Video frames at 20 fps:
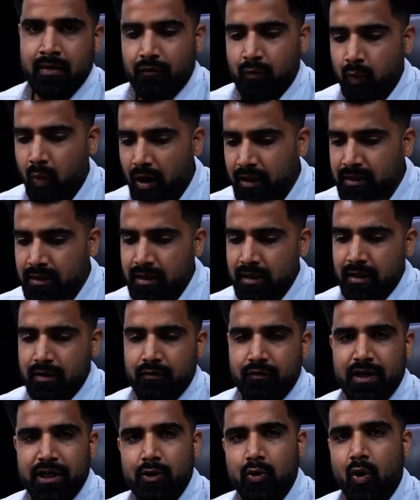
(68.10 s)
What
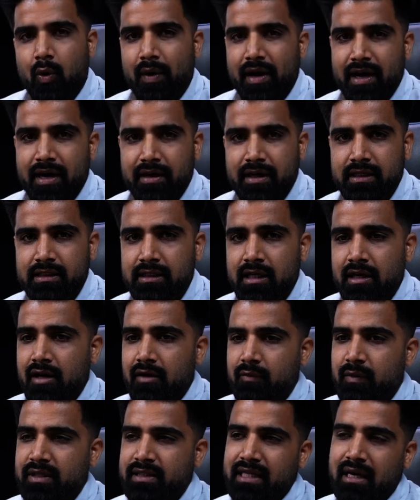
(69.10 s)
we do over here is,
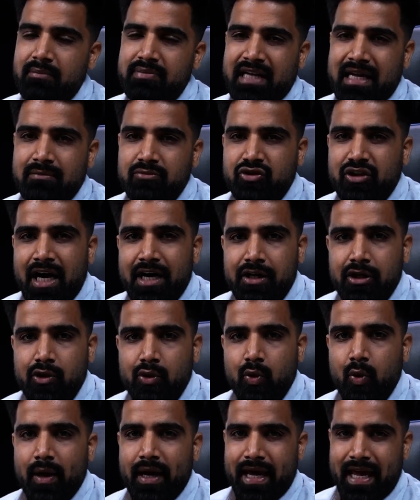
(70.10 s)
we sometimes try to
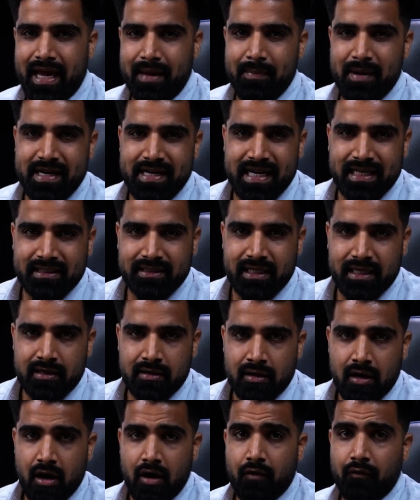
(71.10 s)
do A B testing.
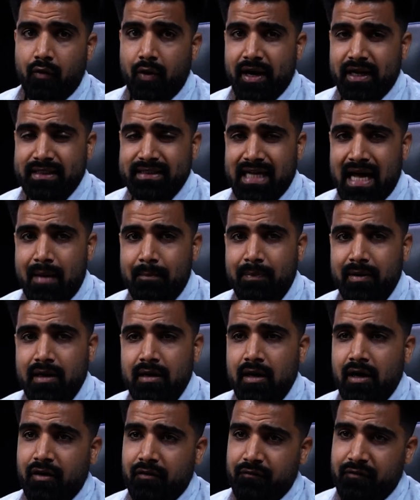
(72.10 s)
For example,
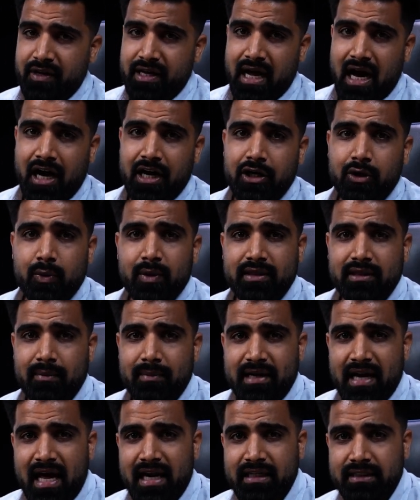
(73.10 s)
we are doing some
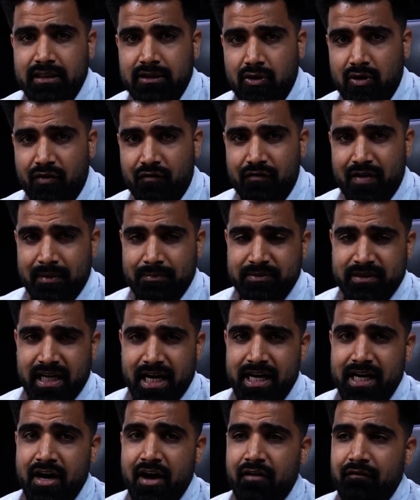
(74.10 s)
analysis on a
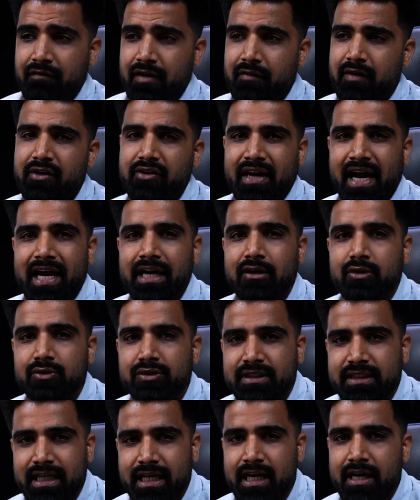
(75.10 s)
website where we're trying to
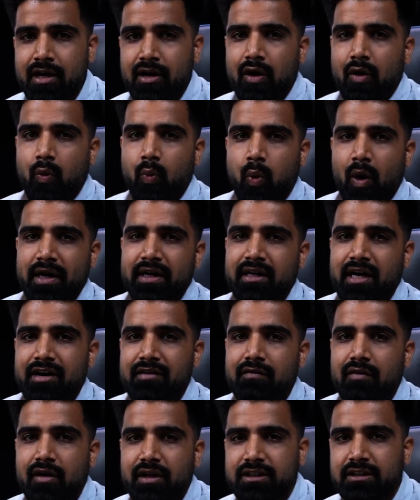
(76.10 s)
see what
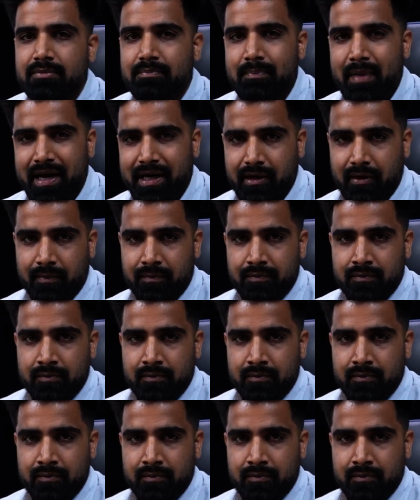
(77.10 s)
converts better.